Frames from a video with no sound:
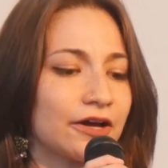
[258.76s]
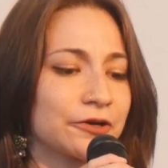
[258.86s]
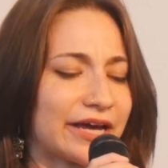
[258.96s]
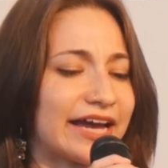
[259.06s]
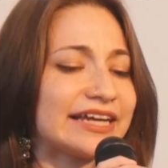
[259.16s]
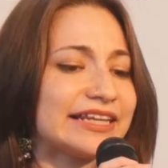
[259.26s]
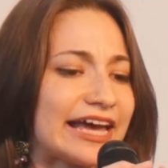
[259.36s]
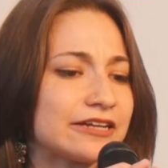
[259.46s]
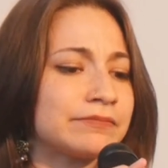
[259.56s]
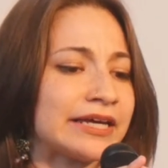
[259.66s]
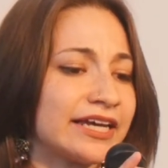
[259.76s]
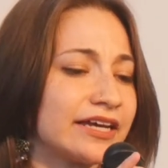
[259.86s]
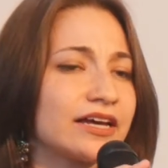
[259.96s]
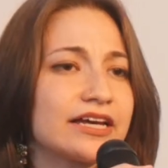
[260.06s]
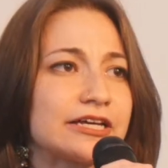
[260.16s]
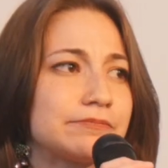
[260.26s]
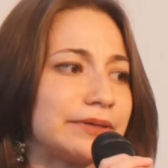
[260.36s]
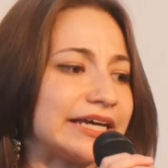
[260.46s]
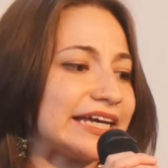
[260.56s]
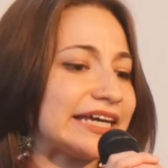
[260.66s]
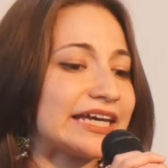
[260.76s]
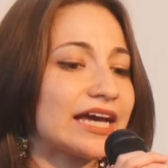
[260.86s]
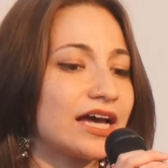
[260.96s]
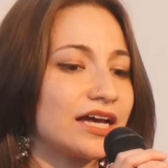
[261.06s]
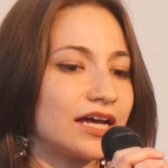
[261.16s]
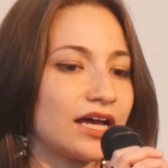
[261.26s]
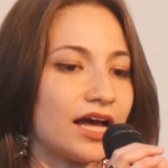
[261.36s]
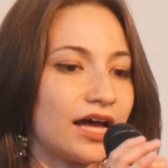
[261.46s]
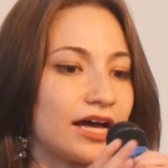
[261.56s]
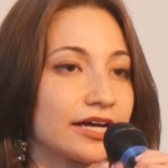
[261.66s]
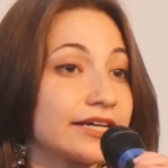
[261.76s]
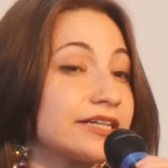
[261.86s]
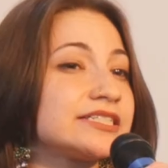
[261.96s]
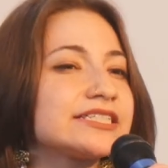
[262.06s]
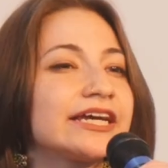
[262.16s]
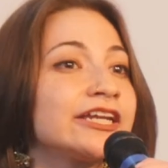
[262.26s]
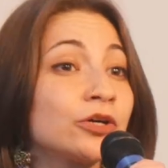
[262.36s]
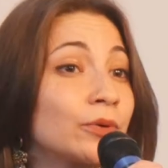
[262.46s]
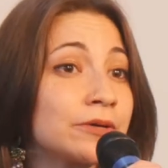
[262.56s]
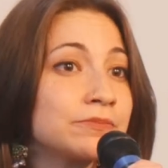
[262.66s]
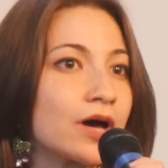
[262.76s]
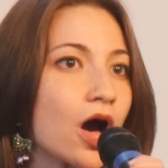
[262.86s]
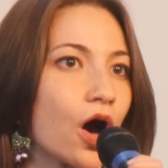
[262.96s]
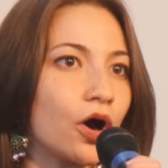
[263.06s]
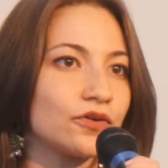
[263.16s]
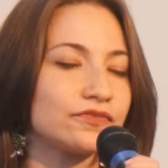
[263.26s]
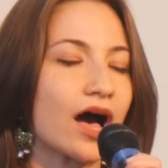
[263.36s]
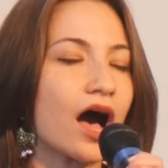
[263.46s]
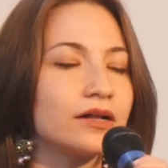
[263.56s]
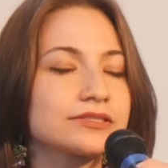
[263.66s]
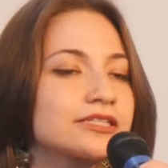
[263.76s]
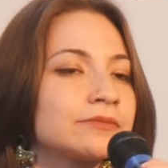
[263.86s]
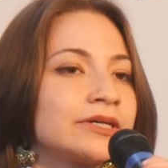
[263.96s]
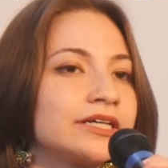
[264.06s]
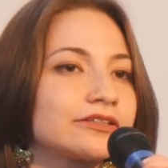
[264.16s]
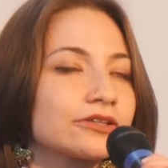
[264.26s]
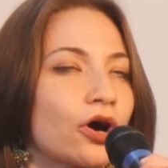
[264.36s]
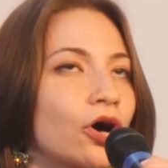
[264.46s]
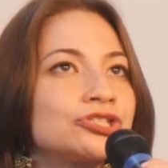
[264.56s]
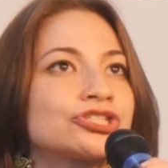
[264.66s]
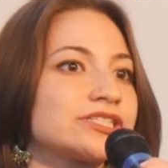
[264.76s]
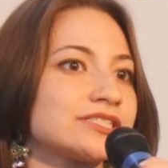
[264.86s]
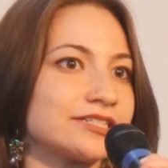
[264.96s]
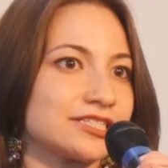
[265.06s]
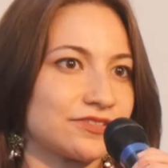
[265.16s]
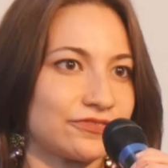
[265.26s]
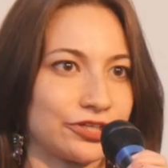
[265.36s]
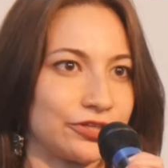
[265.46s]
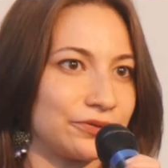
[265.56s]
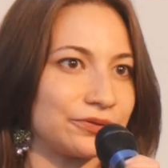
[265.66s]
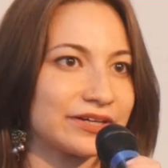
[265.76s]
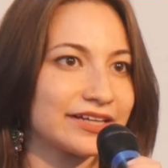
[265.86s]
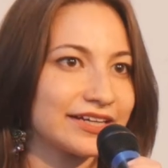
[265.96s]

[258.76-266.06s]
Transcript: Okay, let me be a continuum of ultimate consciousness for you.